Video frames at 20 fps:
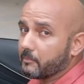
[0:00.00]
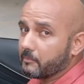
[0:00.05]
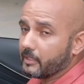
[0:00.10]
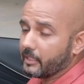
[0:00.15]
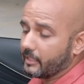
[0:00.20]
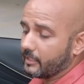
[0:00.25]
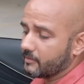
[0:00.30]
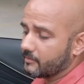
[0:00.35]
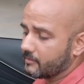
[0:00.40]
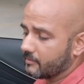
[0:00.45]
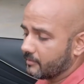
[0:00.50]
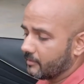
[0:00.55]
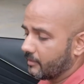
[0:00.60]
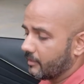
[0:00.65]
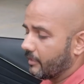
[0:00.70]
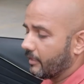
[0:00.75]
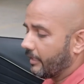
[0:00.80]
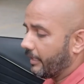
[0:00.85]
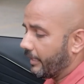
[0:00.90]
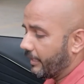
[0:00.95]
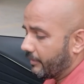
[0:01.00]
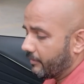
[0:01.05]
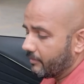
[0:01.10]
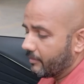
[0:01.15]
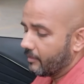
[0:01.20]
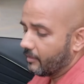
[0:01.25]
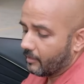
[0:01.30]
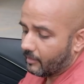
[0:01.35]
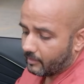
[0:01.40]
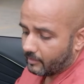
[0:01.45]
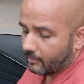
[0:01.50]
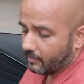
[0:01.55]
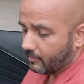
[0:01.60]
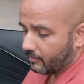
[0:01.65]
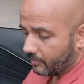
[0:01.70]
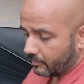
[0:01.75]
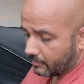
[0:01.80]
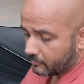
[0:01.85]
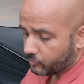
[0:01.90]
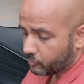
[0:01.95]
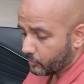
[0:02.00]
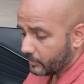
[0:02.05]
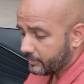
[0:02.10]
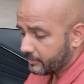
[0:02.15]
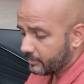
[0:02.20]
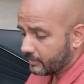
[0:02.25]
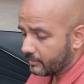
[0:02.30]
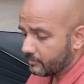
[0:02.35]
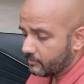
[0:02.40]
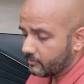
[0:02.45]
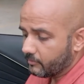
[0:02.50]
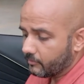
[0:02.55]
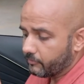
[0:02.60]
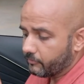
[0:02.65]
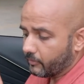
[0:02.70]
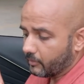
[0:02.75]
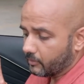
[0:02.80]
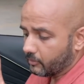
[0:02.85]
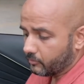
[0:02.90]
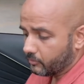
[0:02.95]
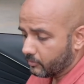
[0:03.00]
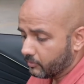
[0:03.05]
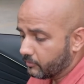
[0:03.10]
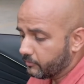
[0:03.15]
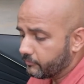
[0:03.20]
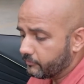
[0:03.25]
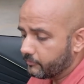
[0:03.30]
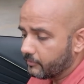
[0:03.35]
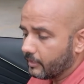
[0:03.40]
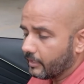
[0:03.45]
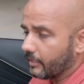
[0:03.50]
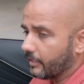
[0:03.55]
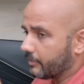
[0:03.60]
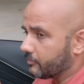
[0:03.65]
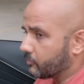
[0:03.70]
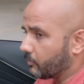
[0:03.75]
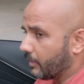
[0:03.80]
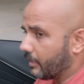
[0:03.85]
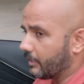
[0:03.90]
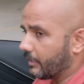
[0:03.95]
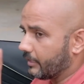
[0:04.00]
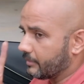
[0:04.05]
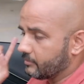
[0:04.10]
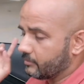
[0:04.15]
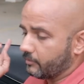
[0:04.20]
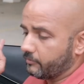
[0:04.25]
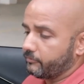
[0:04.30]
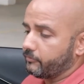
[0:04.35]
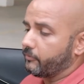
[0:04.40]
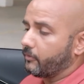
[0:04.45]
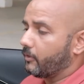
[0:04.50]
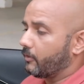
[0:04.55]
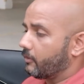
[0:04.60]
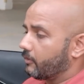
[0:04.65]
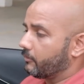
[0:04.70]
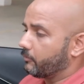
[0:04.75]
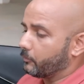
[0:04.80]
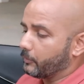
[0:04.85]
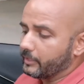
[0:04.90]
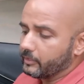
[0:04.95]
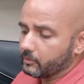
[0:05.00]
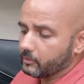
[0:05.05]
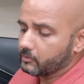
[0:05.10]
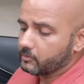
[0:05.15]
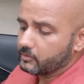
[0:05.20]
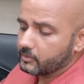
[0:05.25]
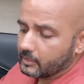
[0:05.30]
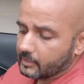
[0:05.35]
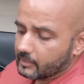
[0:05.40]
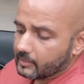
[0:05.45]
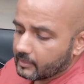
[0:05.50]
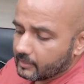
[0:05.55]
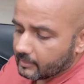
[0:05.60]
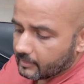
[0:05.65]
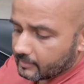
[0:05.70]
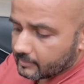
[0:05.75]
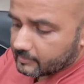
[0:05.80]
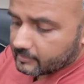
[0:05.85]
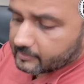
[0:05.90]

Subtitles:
guys. And the switches for the roof, as well as the 4 windows, is